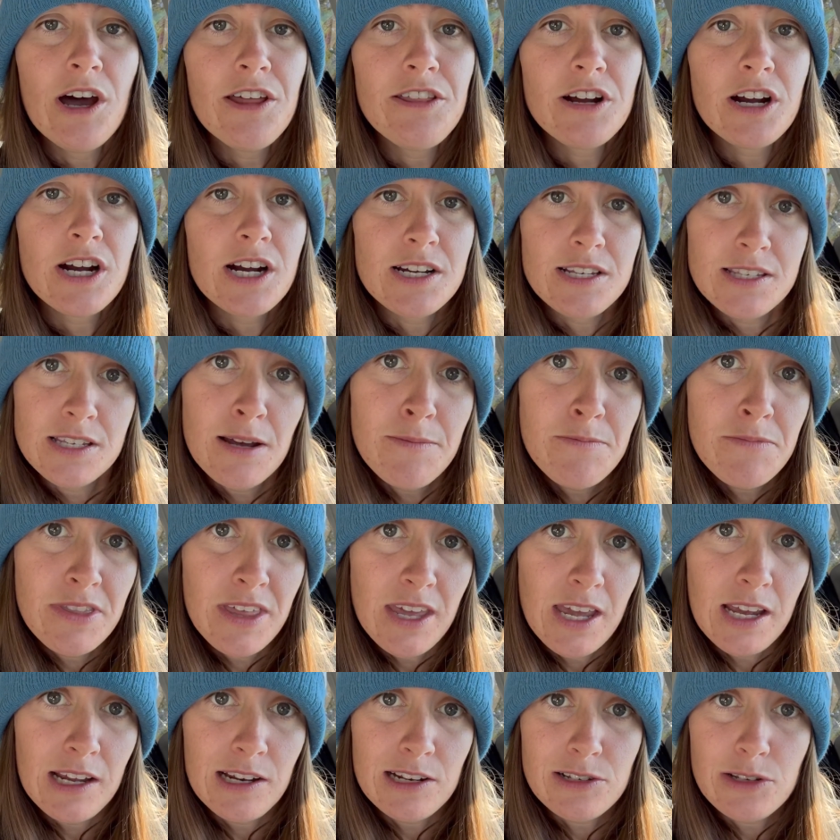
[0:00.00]
there are some
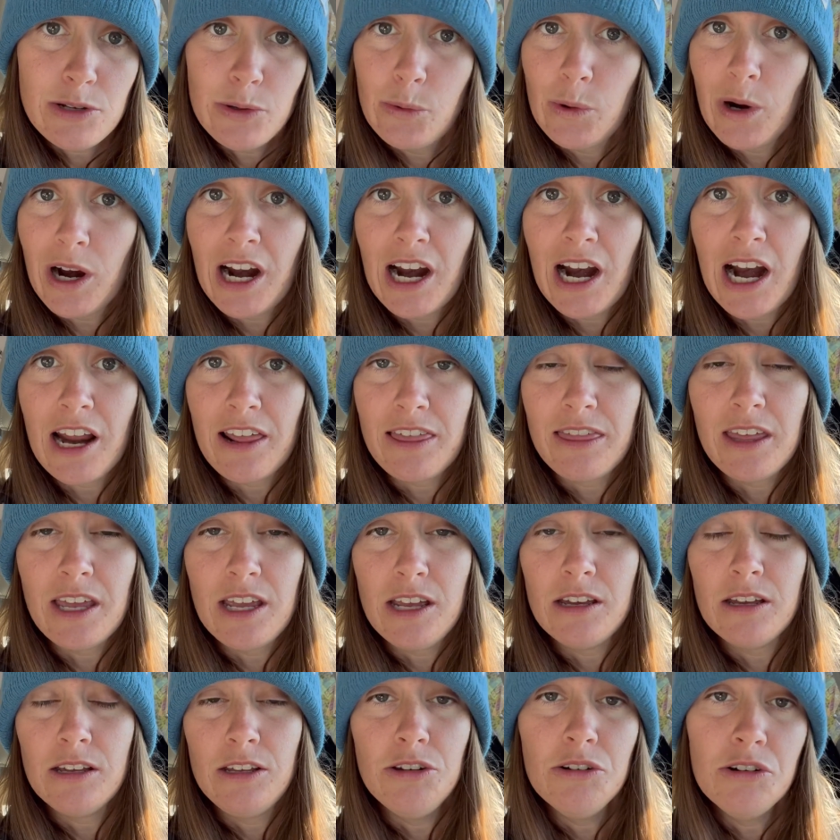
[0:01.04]
things where I
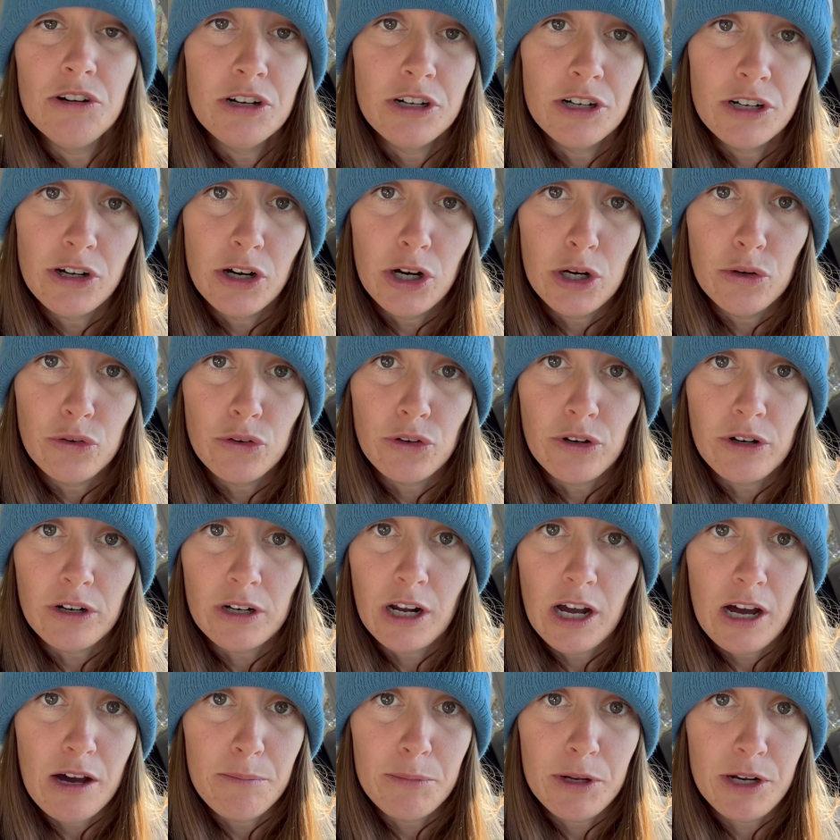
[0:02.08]
think you could
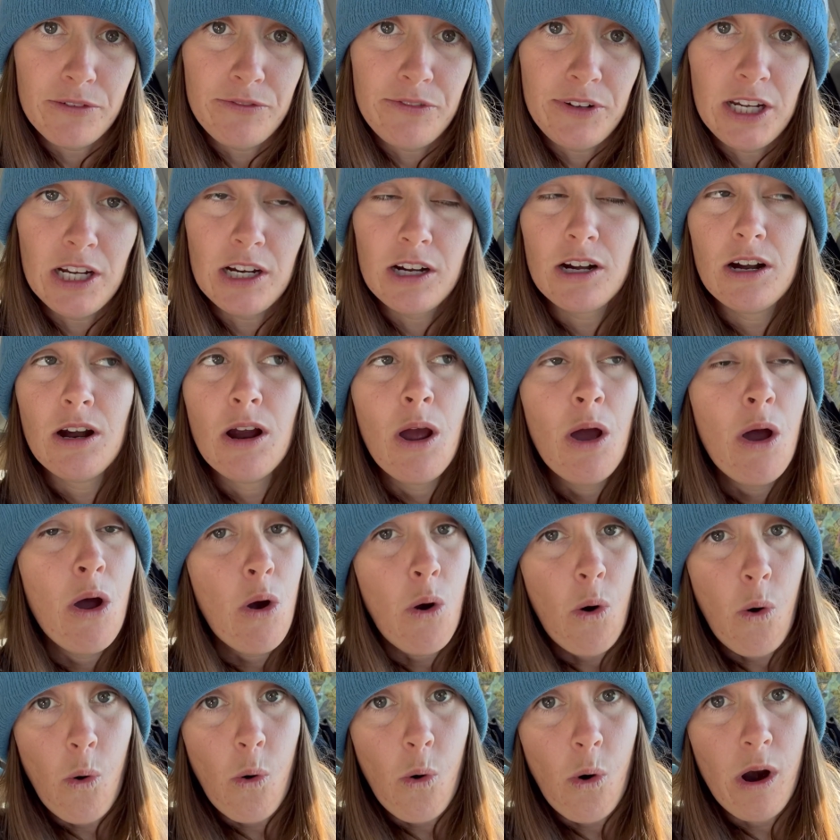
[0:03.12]
overcome your fear
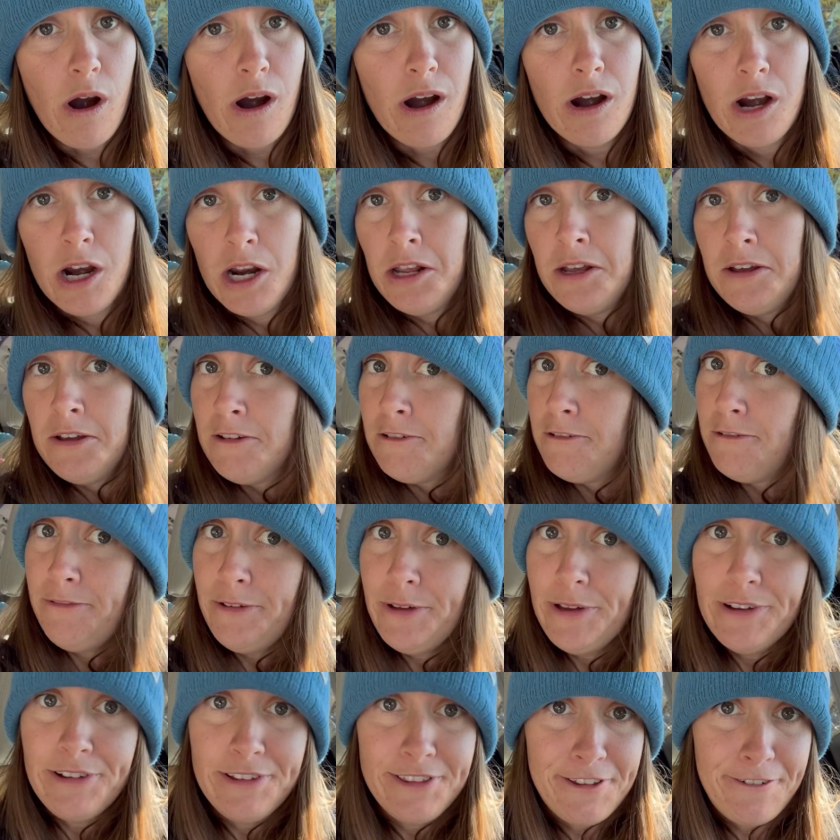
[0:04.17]
or
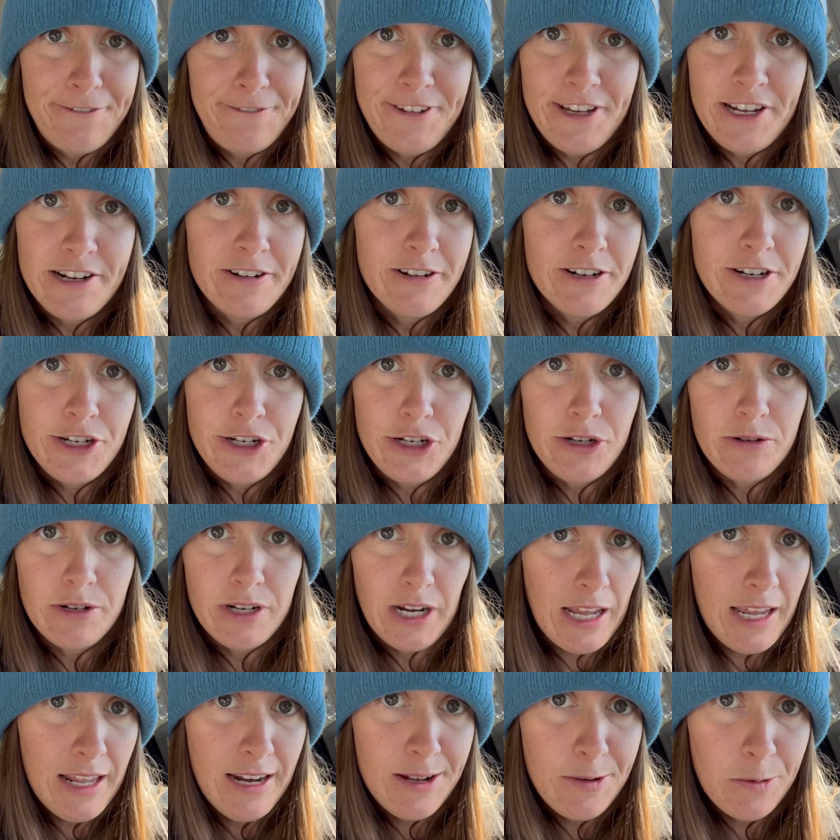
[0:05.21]
feel the fear and do it
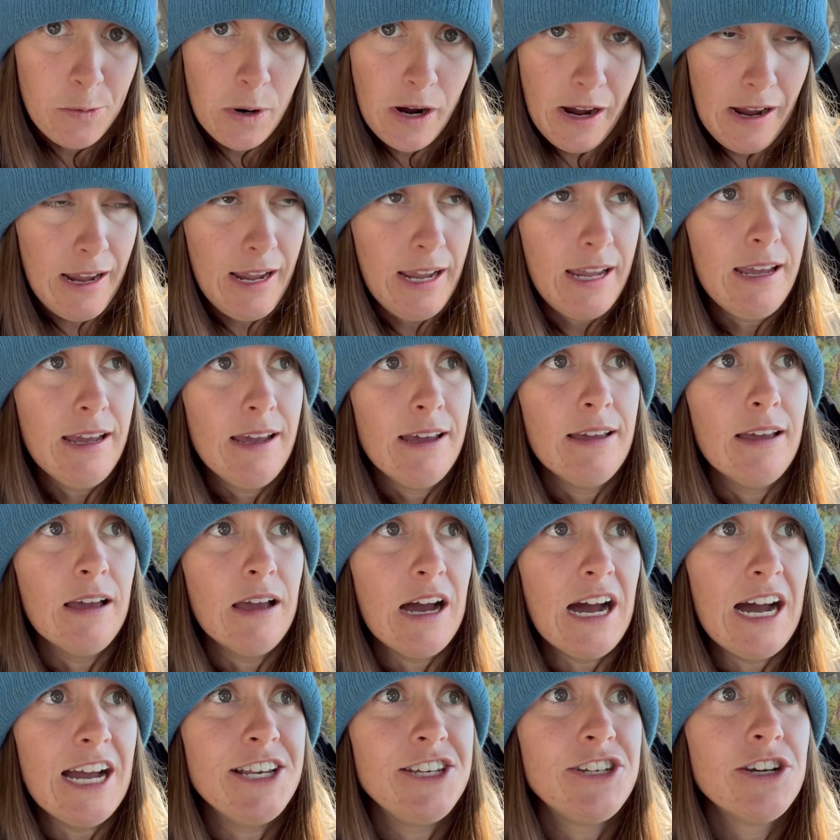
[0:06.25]
anyway,
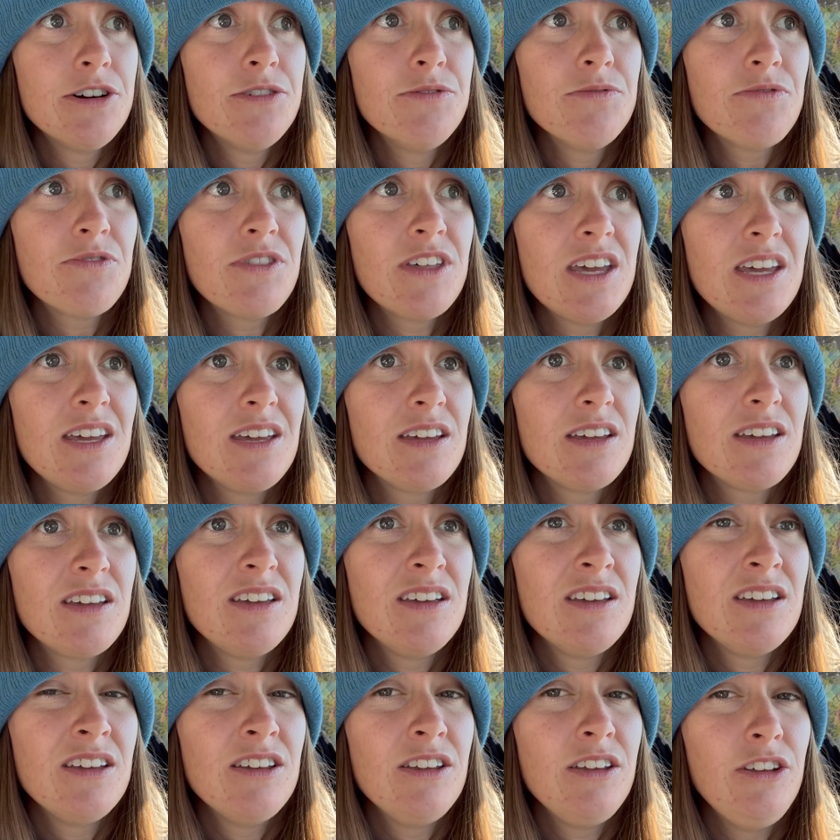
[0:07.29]
I don't think
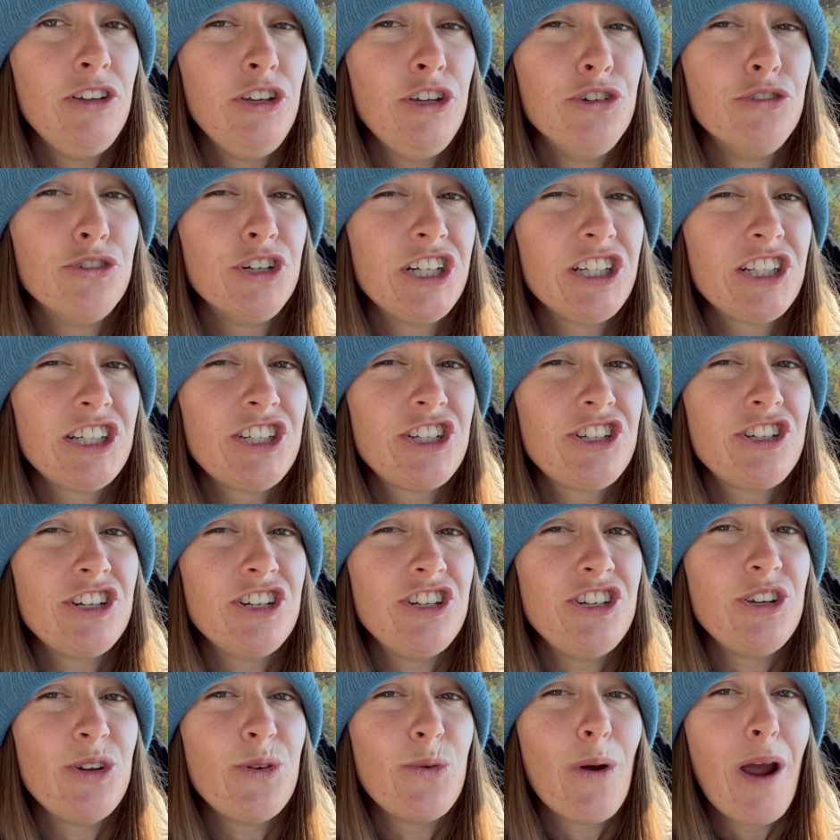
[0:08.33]
you really should
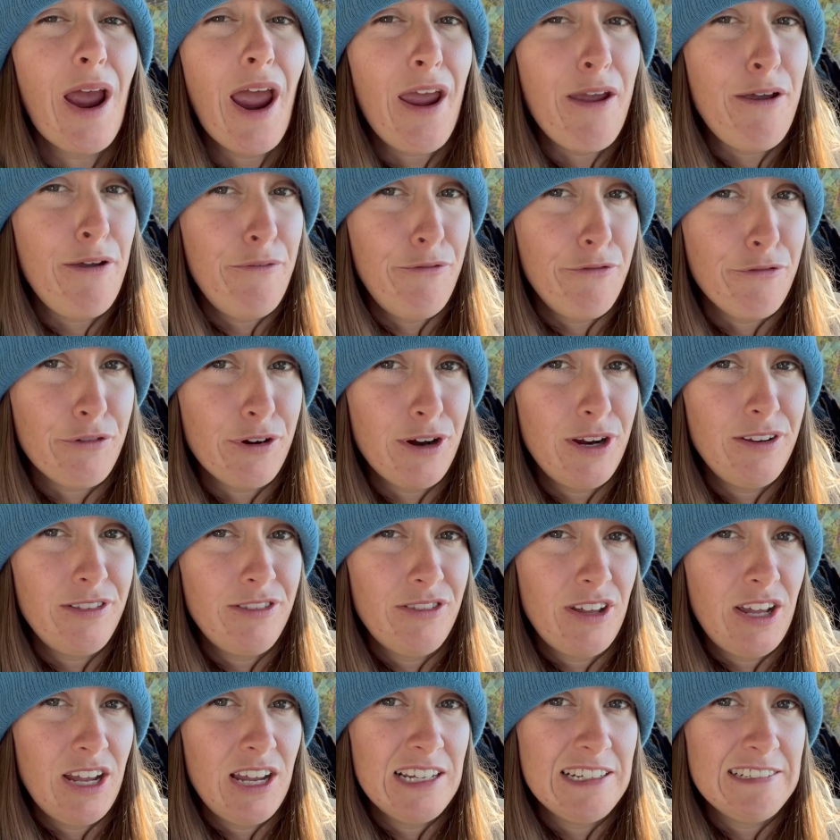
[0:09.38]
do
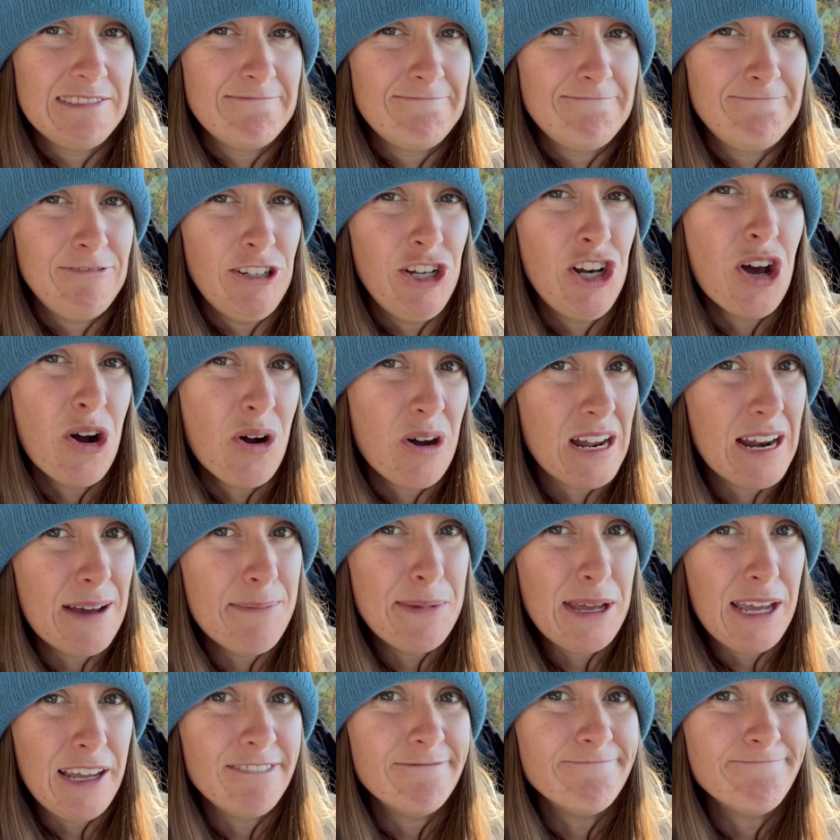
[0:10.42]
everything. You know what I
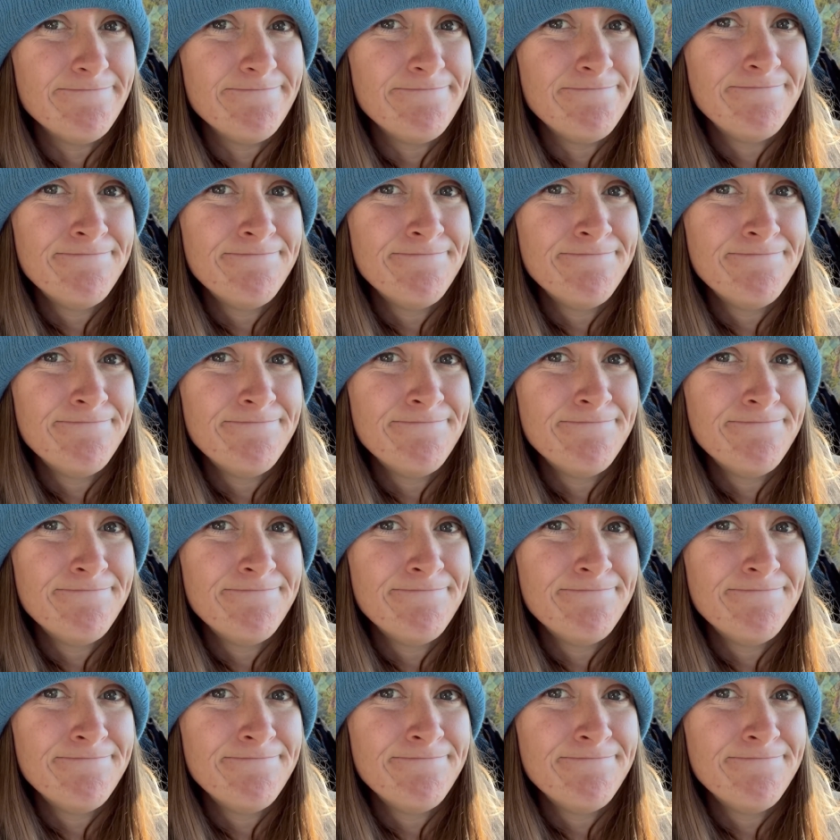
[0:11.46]
mean?